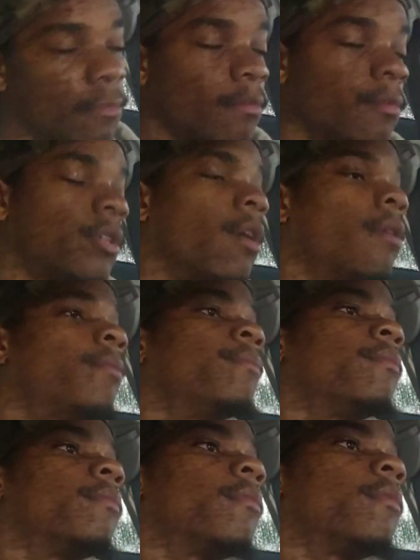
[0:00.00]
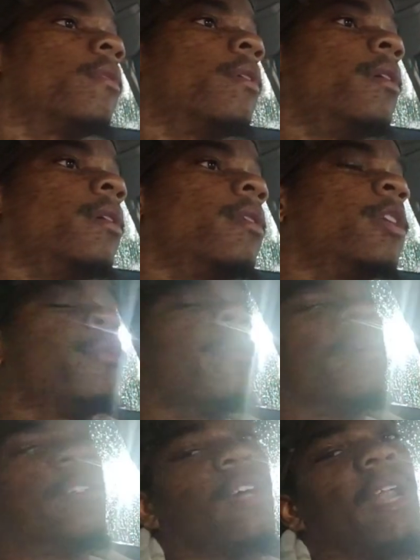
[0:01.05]
So that's pretty
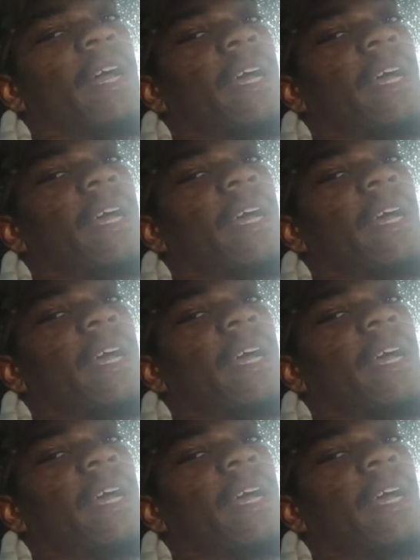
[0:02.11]
much all I